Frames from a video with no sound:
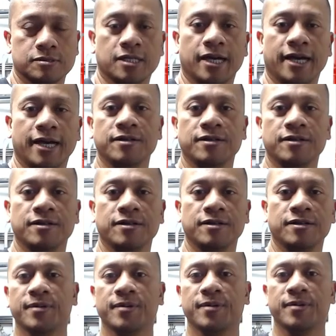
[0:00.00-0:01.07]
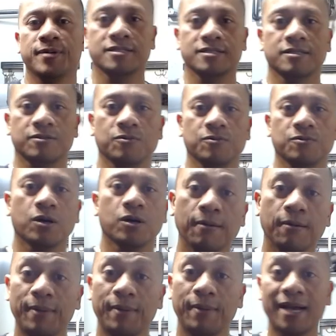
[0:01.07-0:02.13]
How you doing everybody?
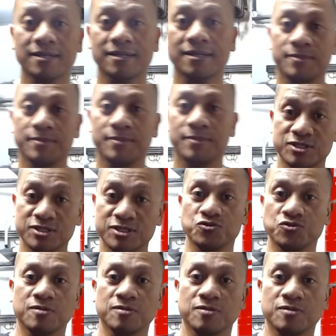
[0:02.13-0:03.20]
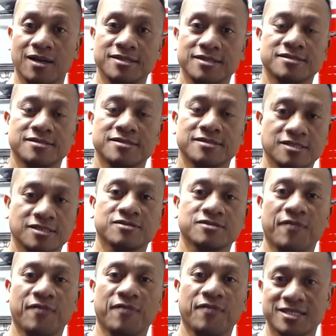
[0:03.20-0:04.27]
Welcome back. My name is Chutema,
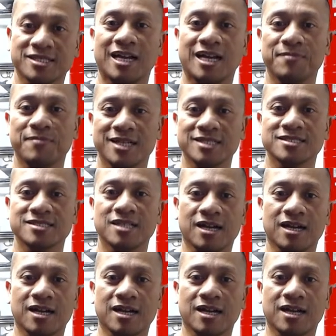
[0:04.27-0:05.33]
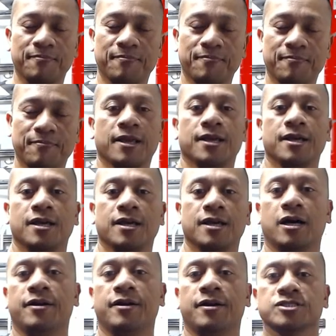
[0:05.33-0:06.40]
survivingthetimelines.com.
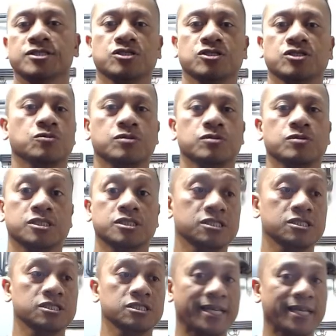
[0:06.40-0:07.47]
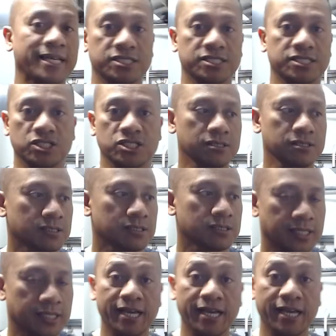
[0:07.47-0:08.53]
Alright, so this is my kitchen,
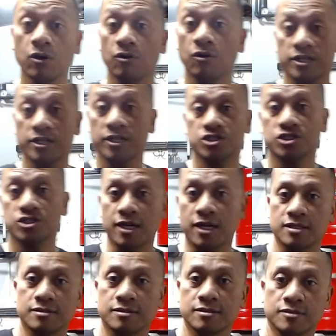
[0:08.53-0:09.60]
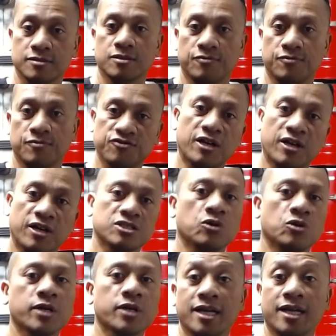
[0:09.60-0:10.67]
Angkor restaurant. Restaurant is
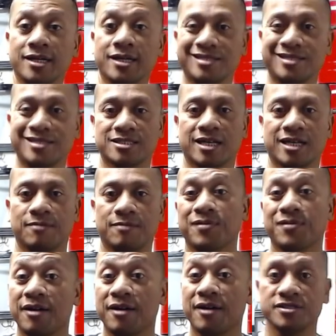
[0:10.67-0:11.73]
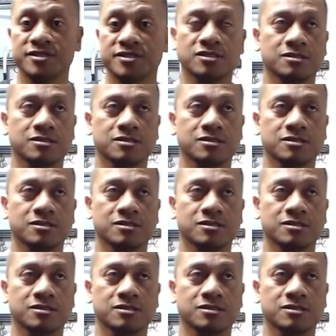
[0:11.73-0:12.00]
located on the east side of Providence.